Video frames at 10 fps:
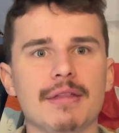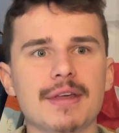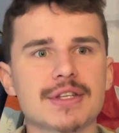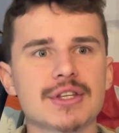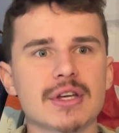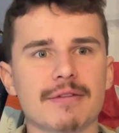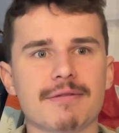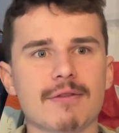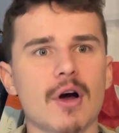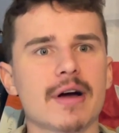This is a
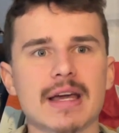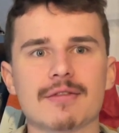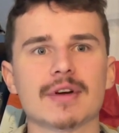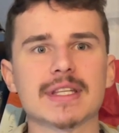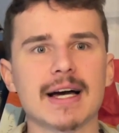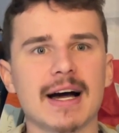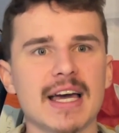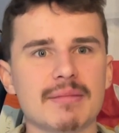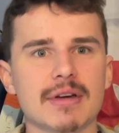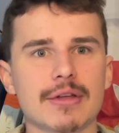fraud every
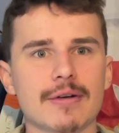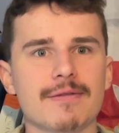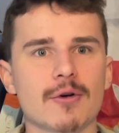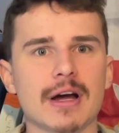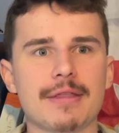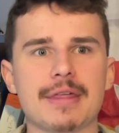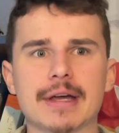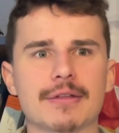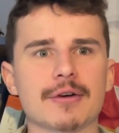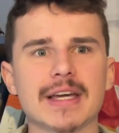time. Therefore, I
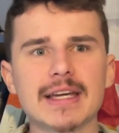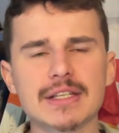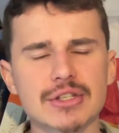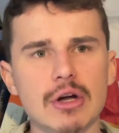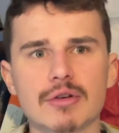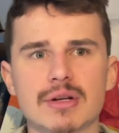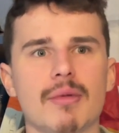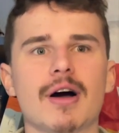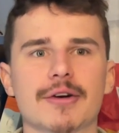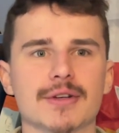think there is no
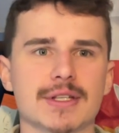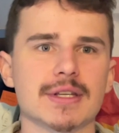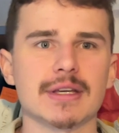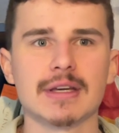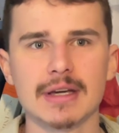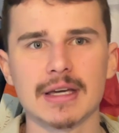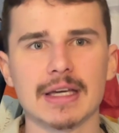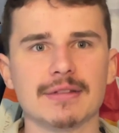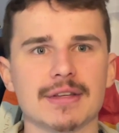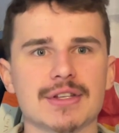democracy
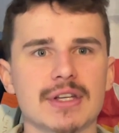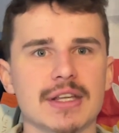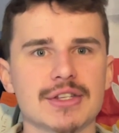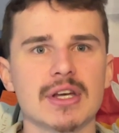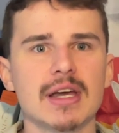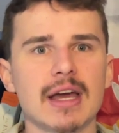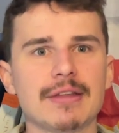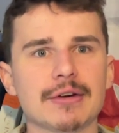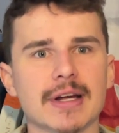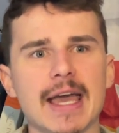in this sense,
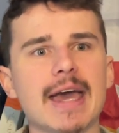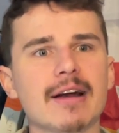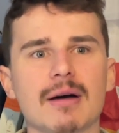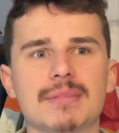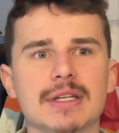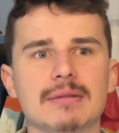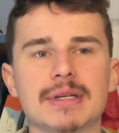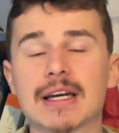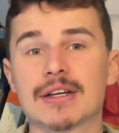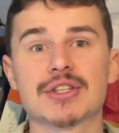and there cannot be
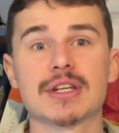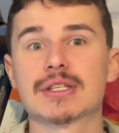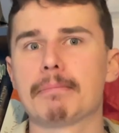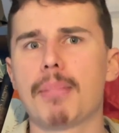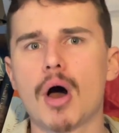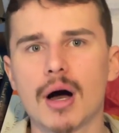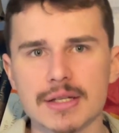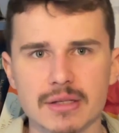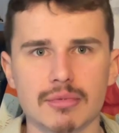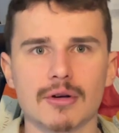because it is
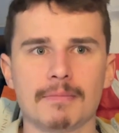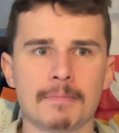impossible."